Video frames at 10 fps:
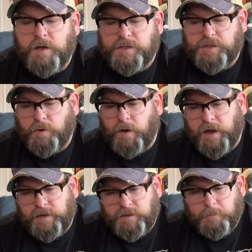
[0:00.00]
So
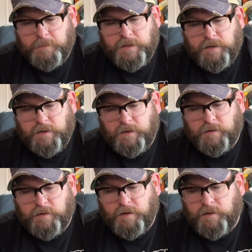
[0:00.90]
I ended up
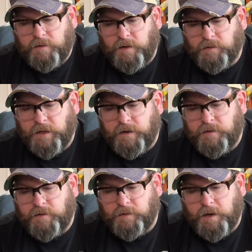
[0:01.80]
getting a lot
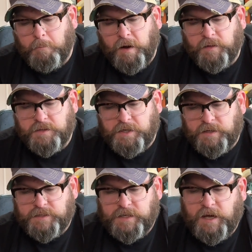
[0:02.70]
of mileage out
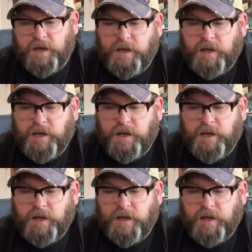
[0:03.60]
of this guy.